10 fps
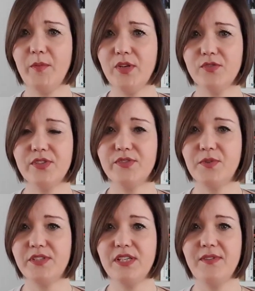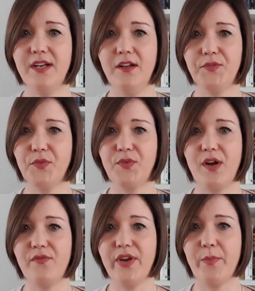because it's receiving a lot of
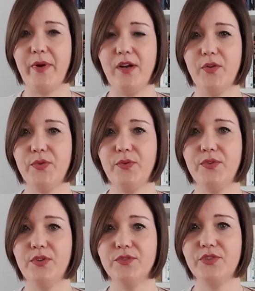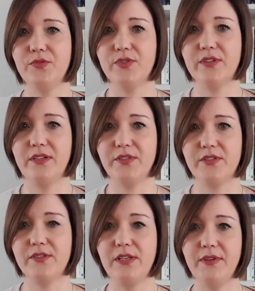traffic, but a lot of those users are
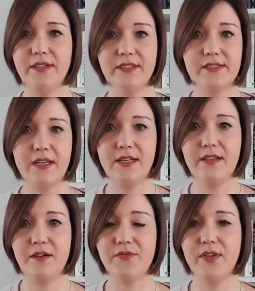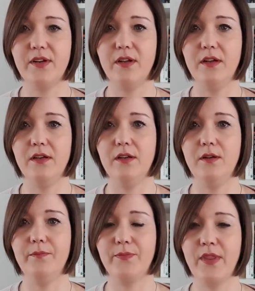just leaving the site after
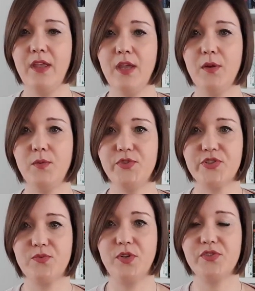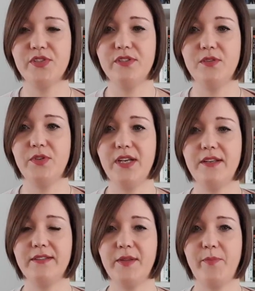just looking
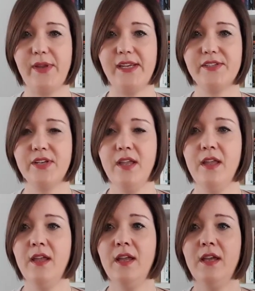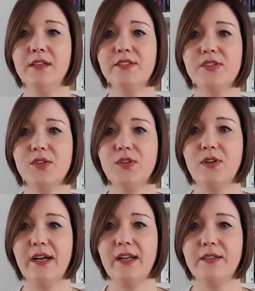at that page.
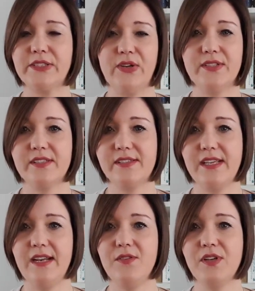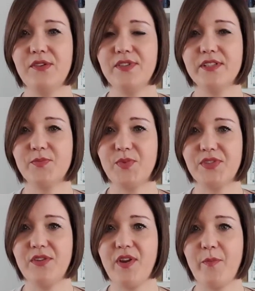So as I said, look if it's a
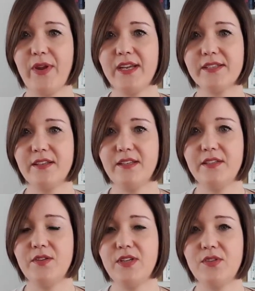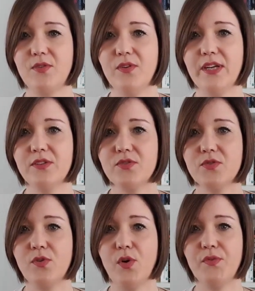specific page that you need to look
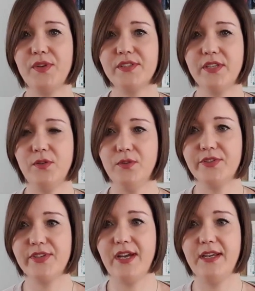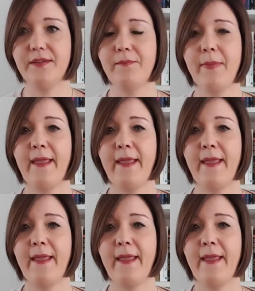into or if it's the whole site.